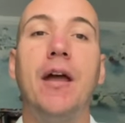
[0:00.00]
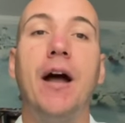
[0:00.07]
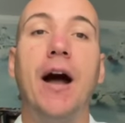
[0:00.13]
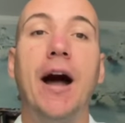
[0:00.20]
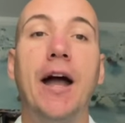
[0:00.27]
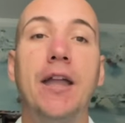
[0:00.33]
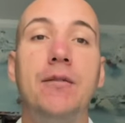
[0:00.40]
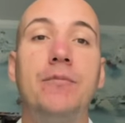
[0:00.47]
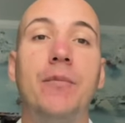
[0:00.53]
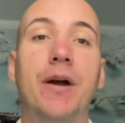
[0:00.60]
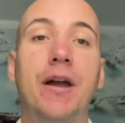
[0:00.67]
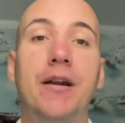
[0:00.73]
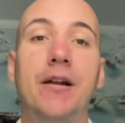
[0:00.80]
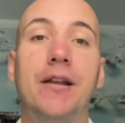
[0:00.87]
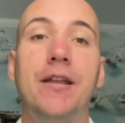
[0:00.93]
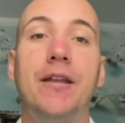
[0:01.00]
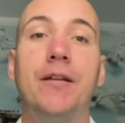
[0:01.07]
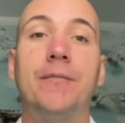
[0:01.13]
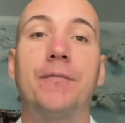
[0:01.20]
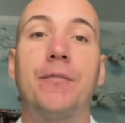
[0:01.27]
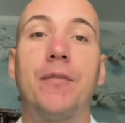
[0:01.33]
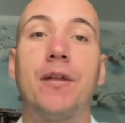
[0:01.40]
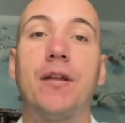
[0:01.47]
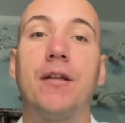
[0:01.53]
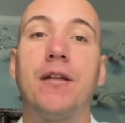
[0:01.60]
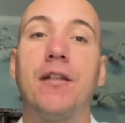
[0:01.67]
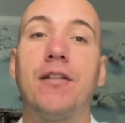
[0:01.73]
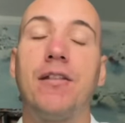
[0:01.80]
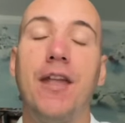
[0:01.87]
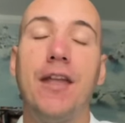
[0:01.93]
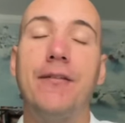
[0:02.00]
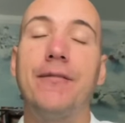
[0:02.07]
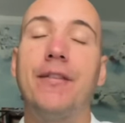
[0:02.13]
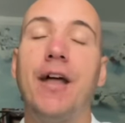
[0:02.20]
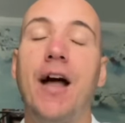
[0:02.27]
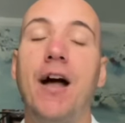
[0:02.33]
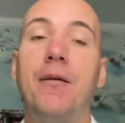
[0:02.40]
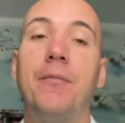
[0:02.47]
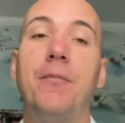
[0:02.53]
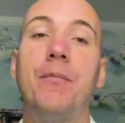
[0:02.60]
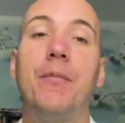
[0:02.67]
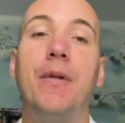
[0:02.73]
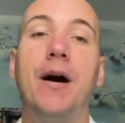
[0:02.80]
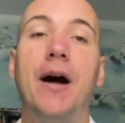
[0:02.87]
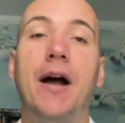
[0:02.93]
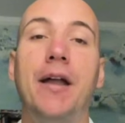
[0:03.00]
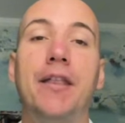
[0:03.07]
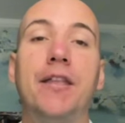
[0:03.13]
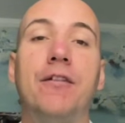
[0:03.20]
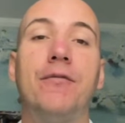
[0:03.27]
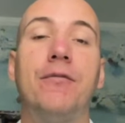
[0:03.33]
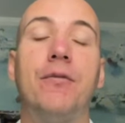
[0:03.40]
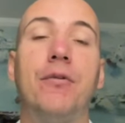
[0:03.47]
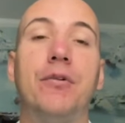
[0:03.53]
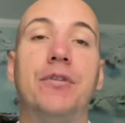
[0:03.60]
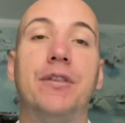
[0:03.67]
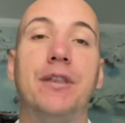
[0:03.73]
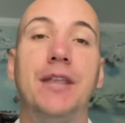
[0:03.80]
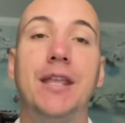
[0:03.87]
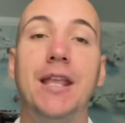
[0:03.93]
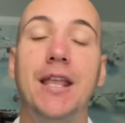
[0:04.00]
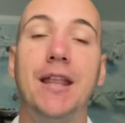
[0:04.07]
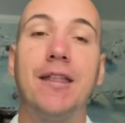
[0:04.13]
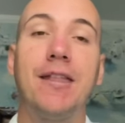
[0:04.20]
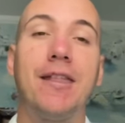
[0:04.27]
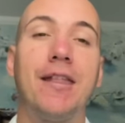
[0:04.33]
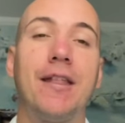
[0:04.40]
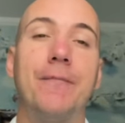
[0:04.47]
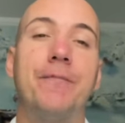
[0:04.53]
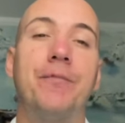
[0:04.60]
I barely saved up money for tickets.